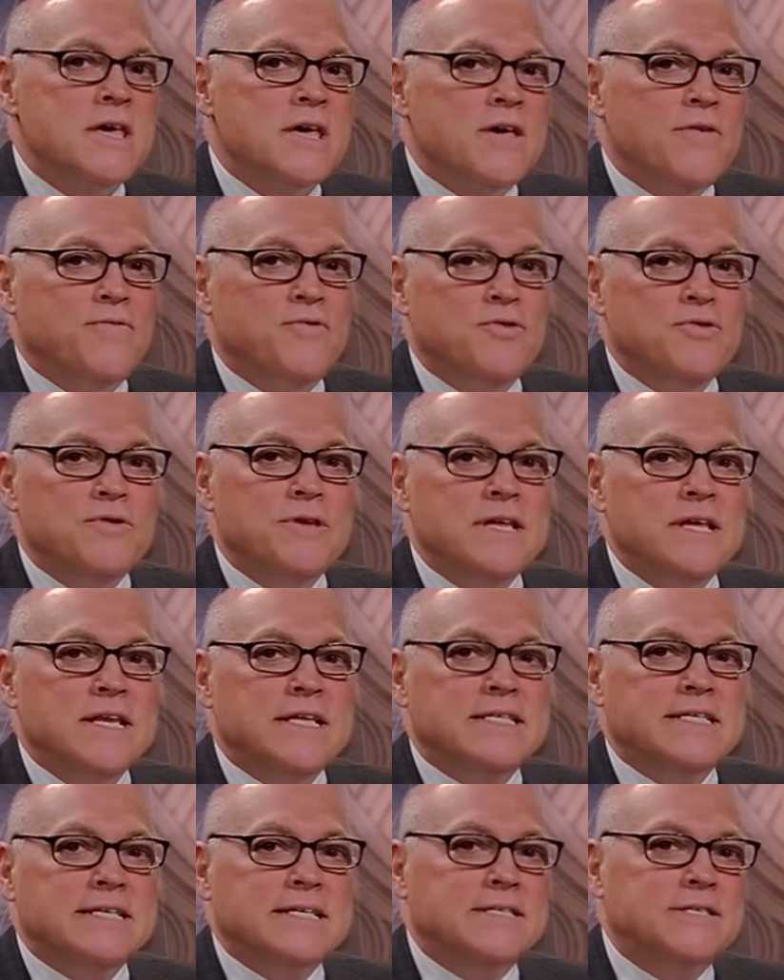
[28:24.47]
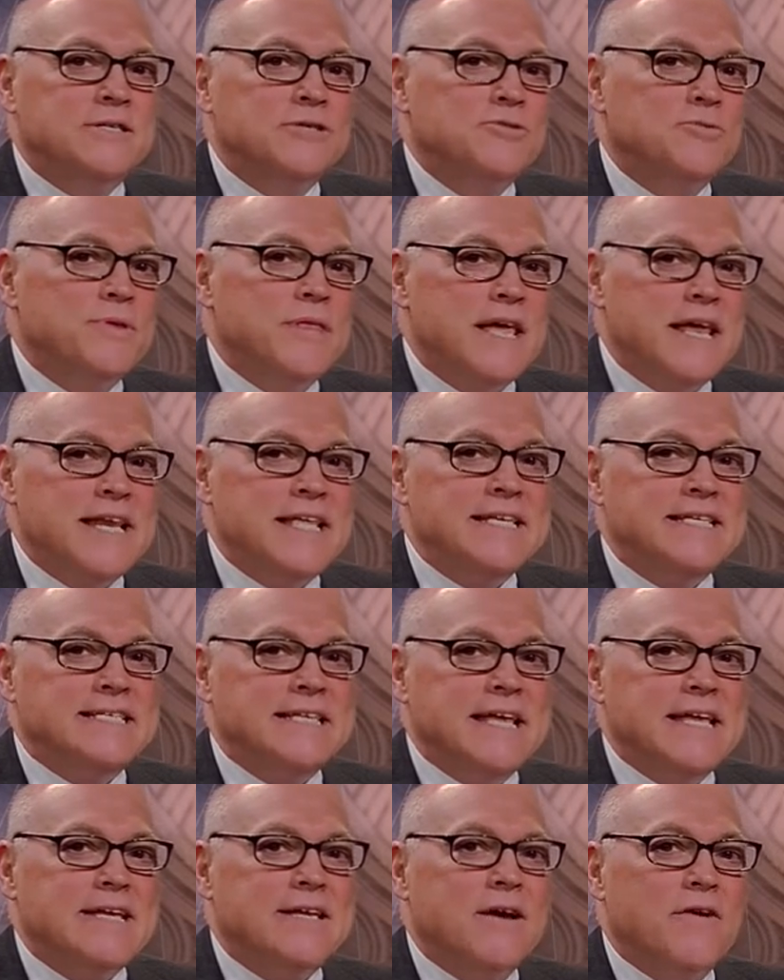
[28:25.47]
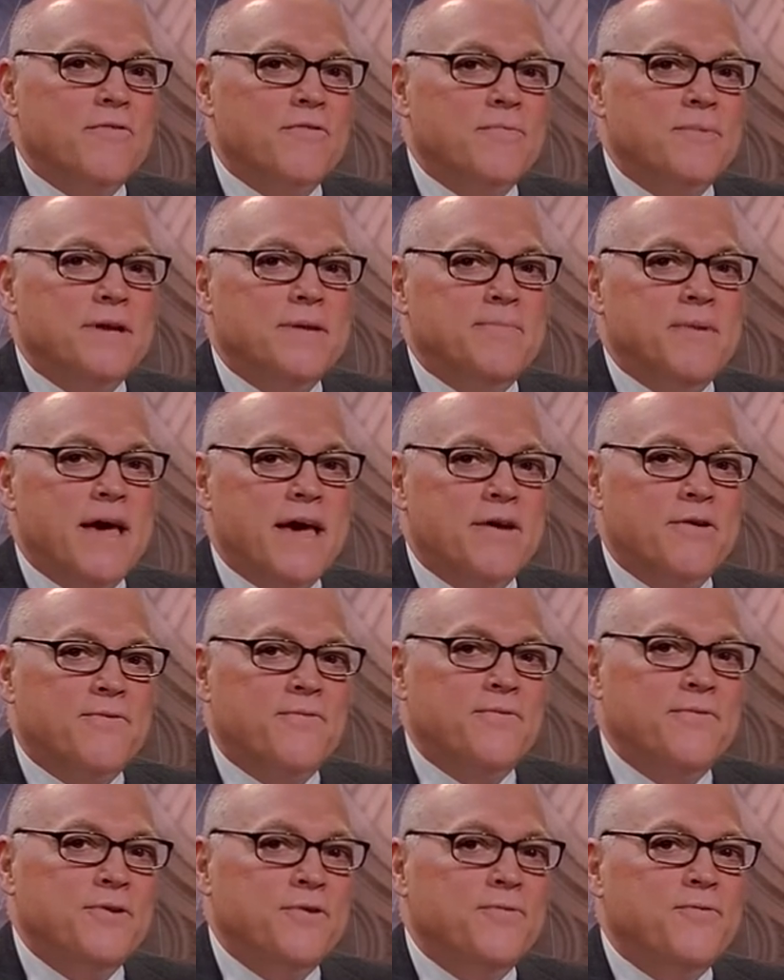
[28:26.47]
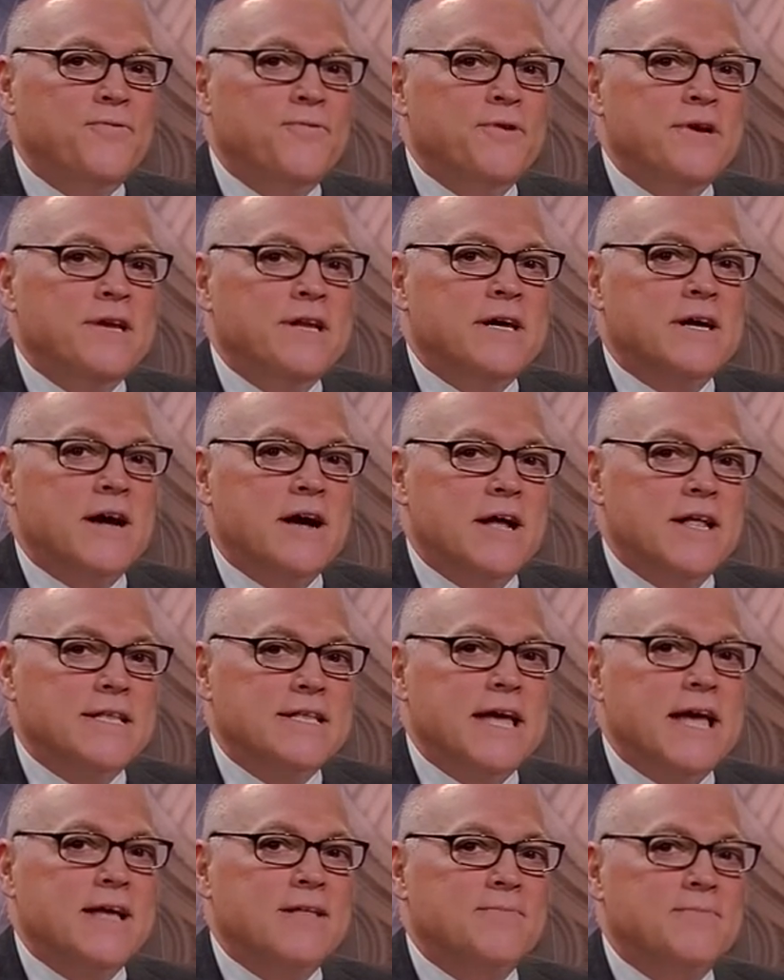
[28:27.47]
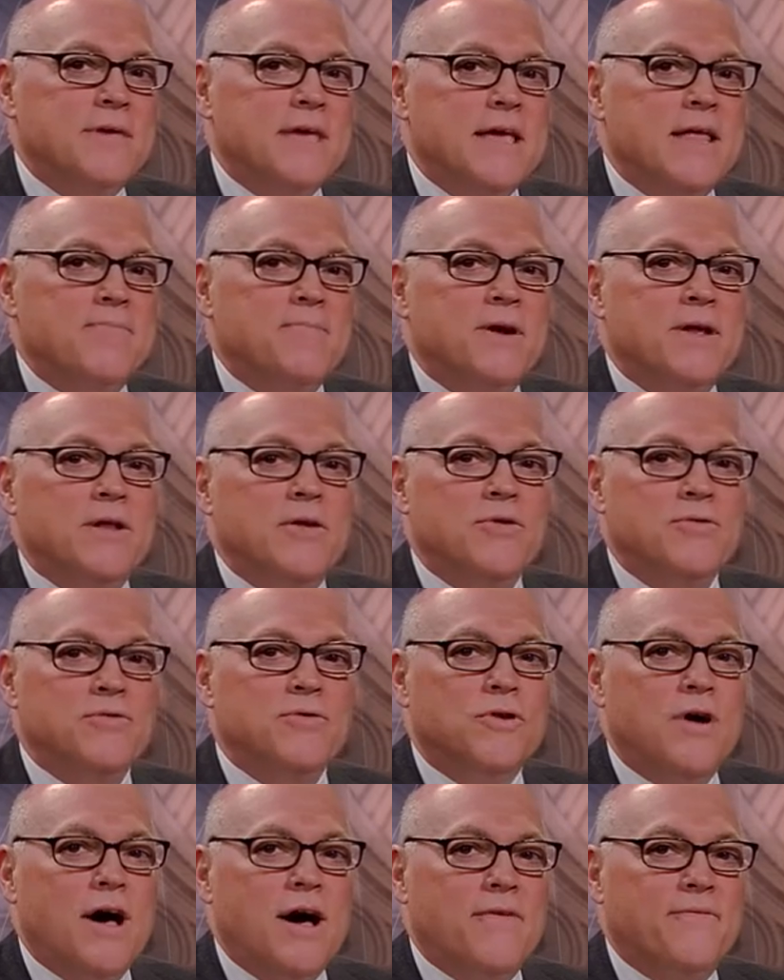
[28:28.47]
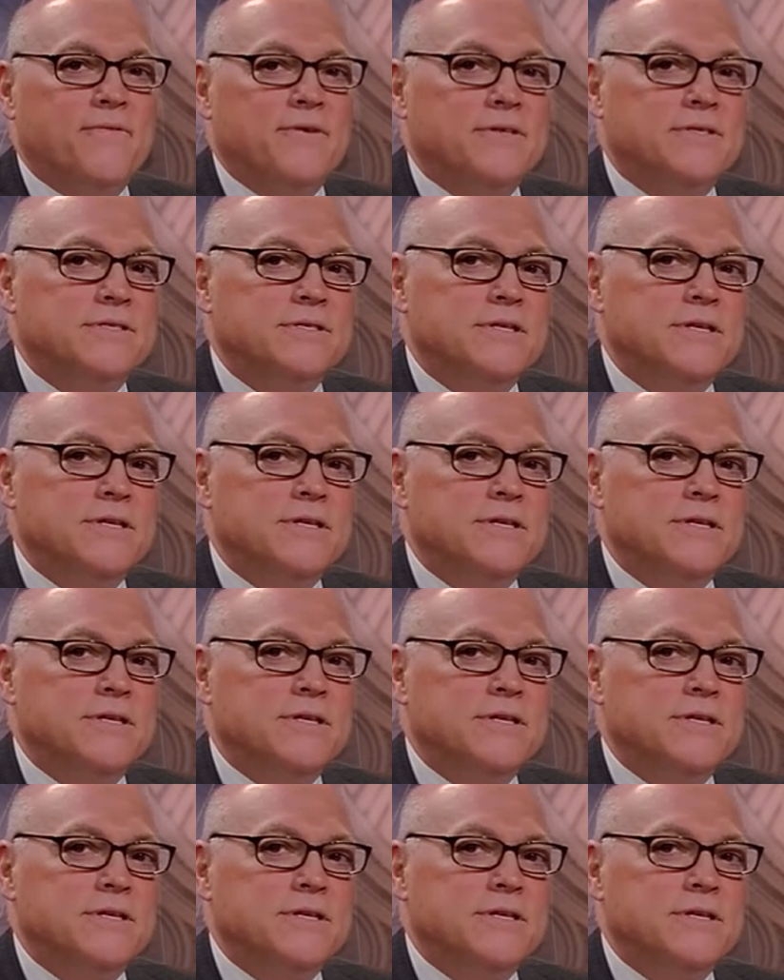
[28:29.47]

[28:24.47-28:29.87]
If you need assistance with any state government matter, feel free to contact me at my local office.